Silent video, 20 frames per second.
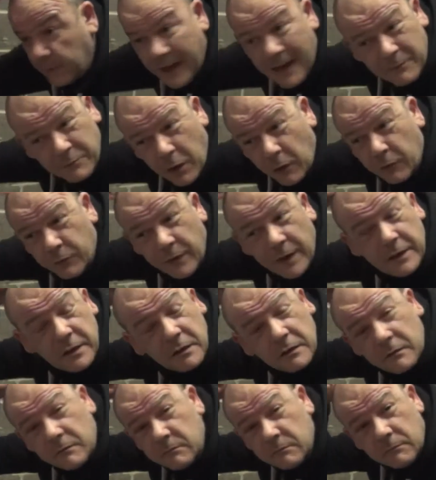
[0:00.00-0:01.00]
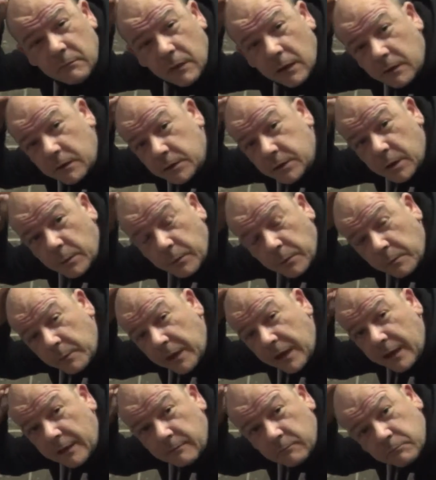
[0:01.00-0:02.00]
I've got a vent on the top of
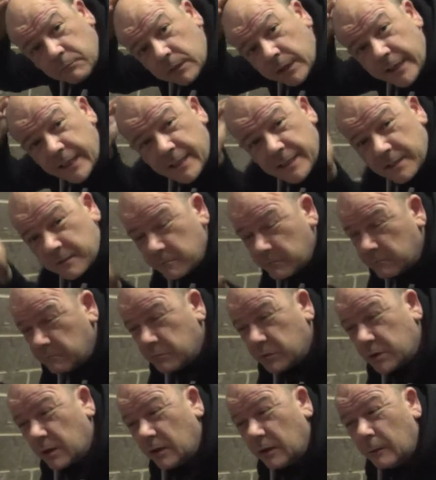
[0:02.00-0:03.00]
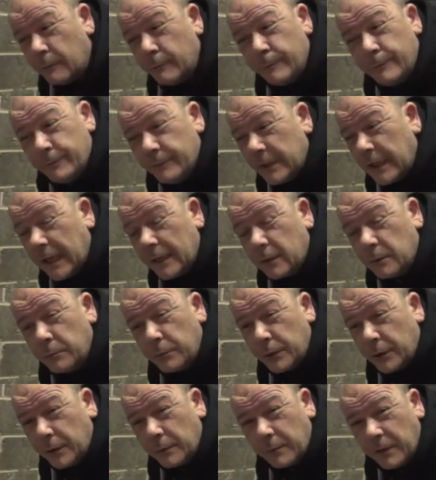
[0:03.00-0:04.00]
my lid, so I couldn't
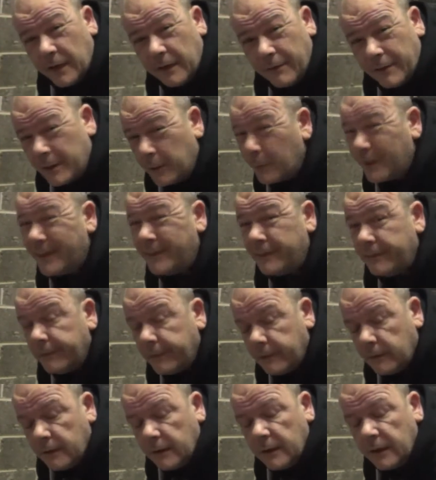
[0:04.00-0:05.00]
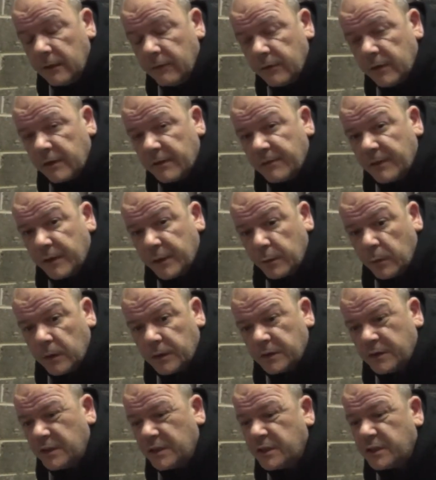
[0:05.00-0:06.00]
put it up there anyway, even if I'd have
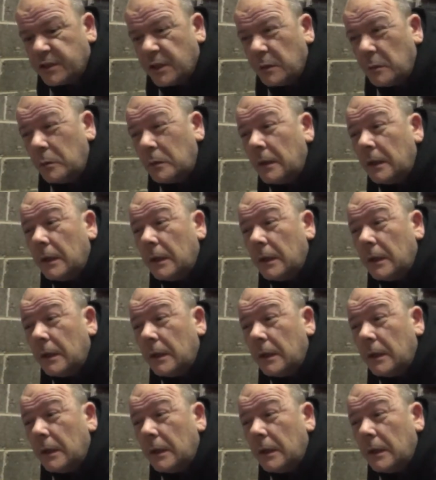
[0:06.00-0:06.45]
wanted to.